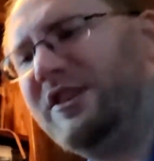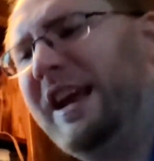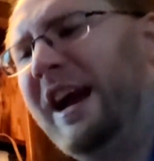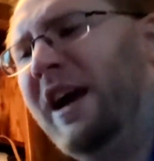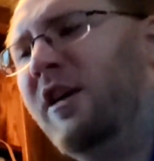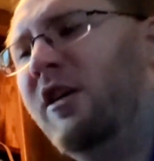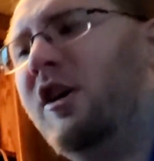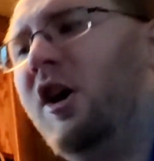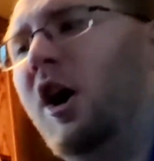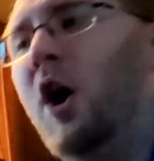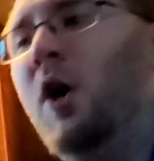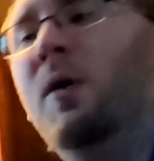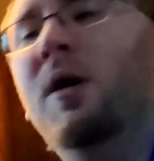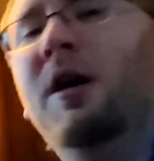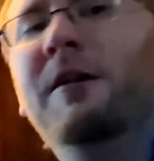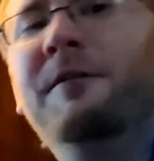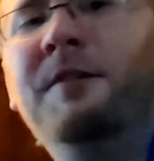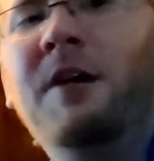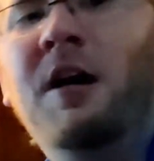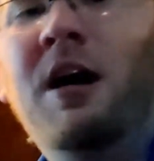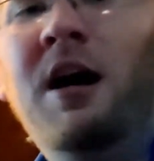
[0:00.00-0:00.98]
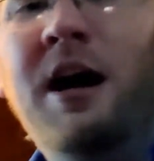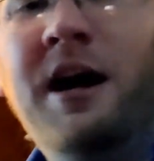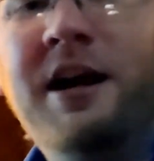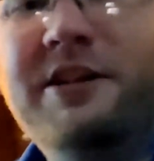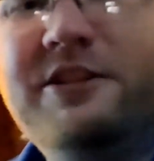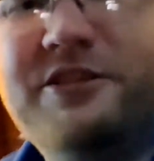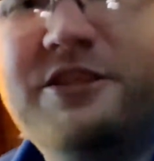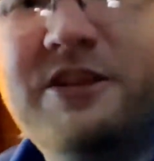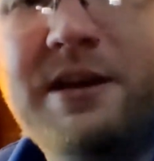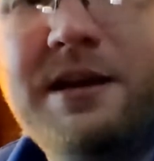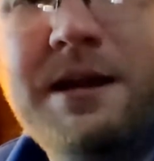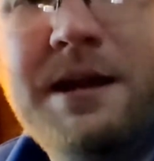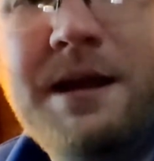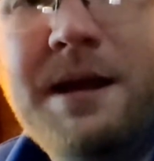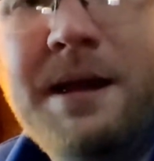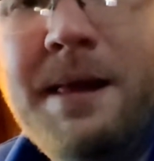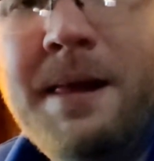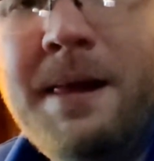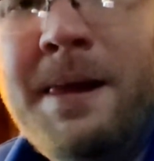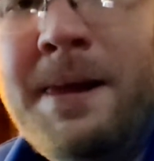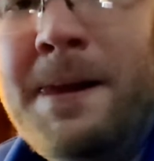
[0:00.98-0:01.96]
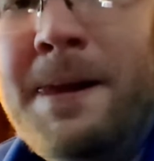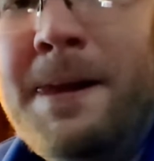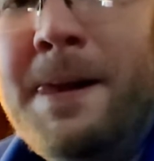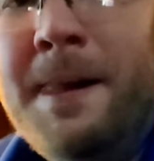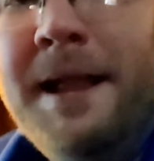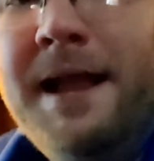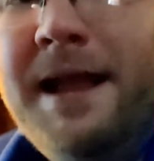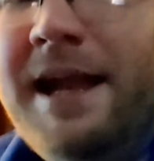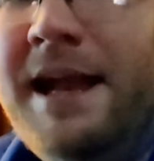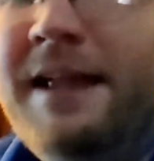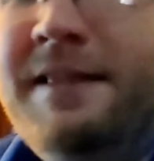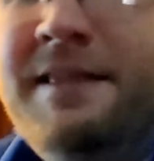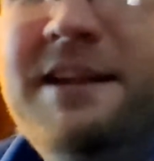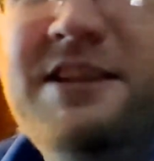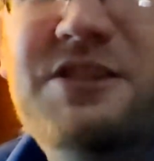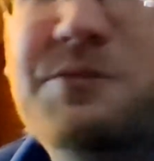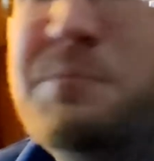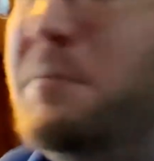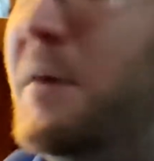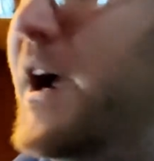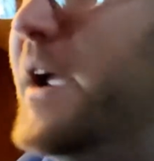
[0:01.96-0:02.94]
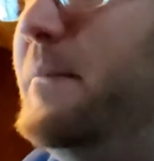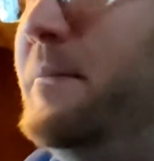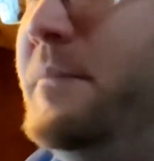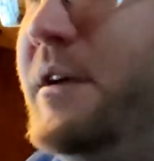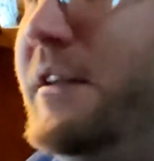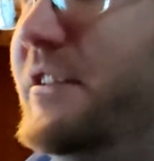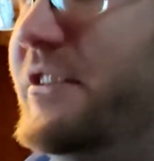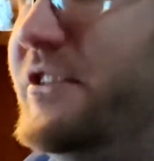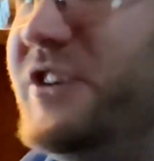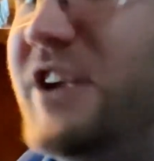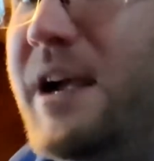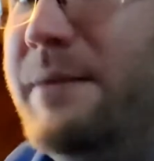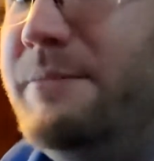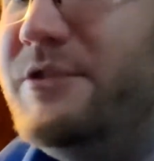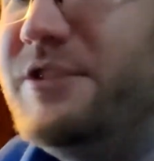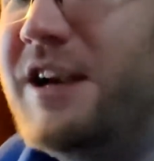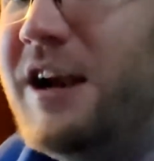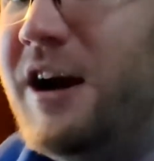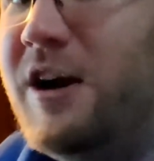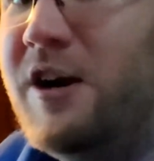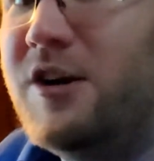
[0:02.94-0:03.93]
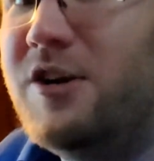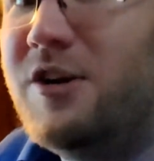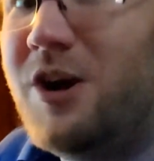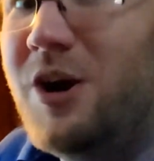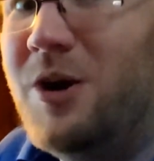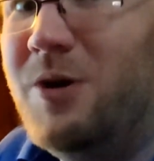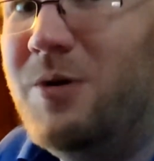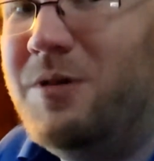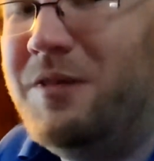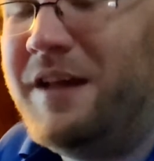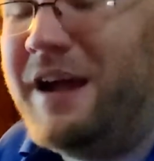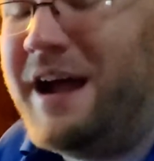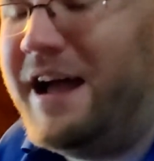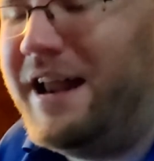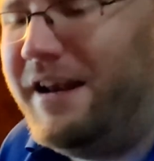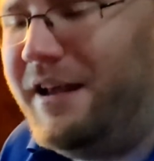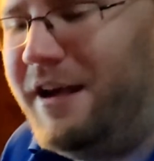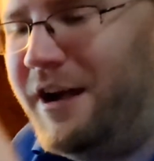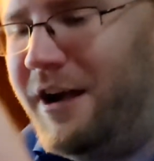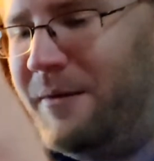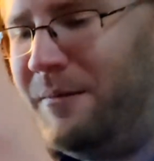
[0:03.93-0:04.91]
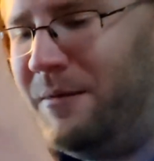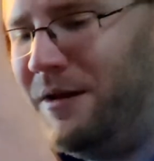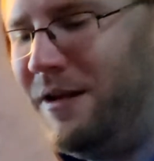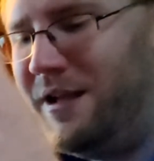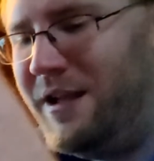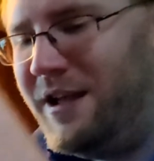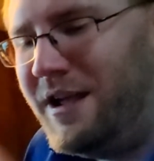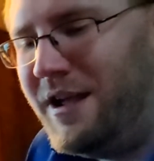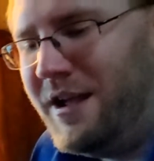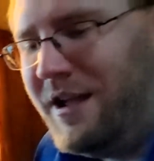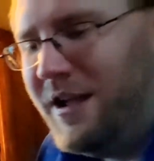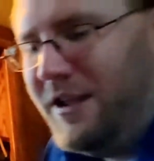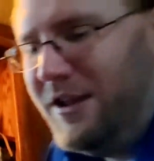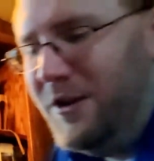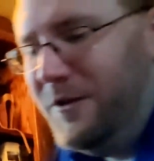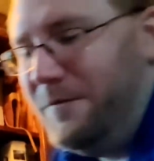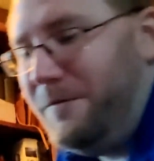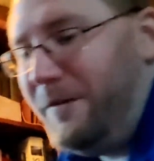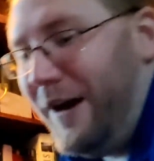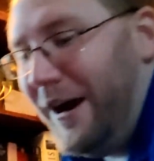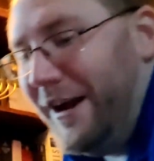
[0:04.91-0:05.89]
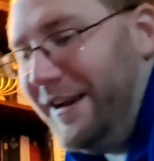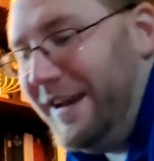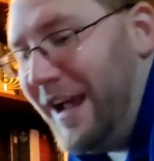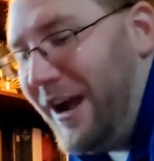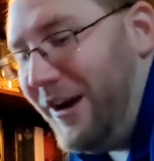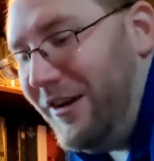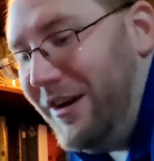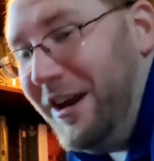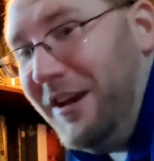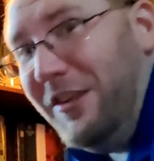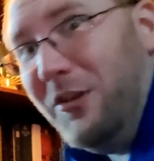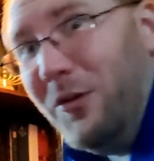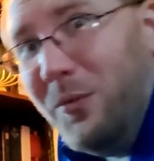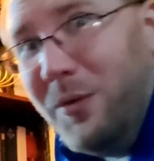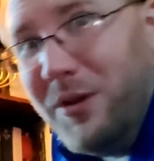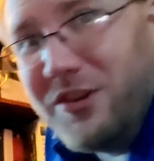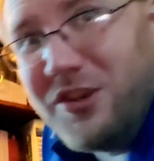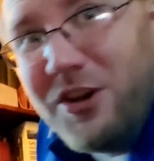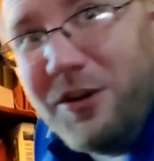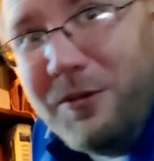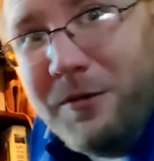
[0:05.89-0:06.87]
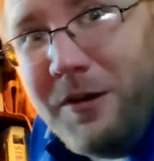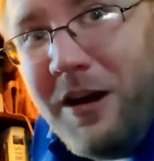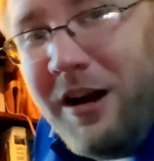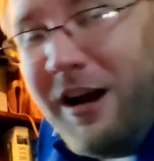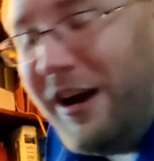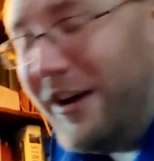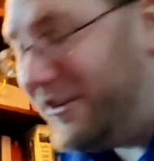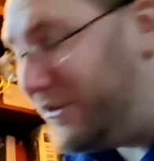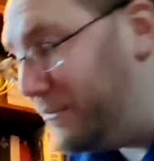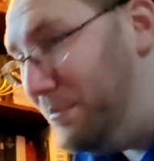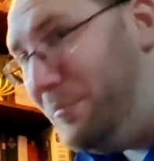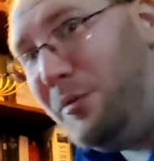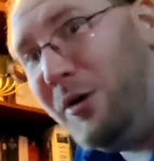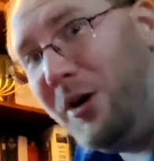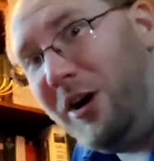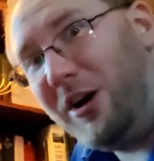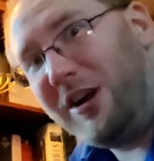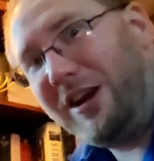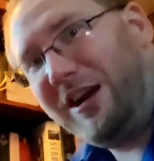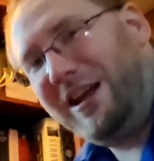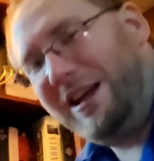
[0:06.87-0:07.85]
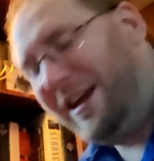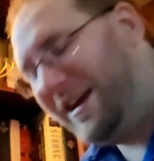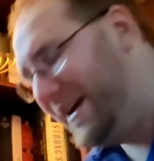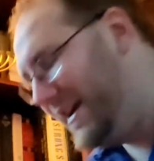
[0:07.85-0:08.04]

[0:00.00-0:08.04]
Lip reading: Scarecrow of Oz. And this might be the same Scarecrow that you find out in the Wizard of Oz book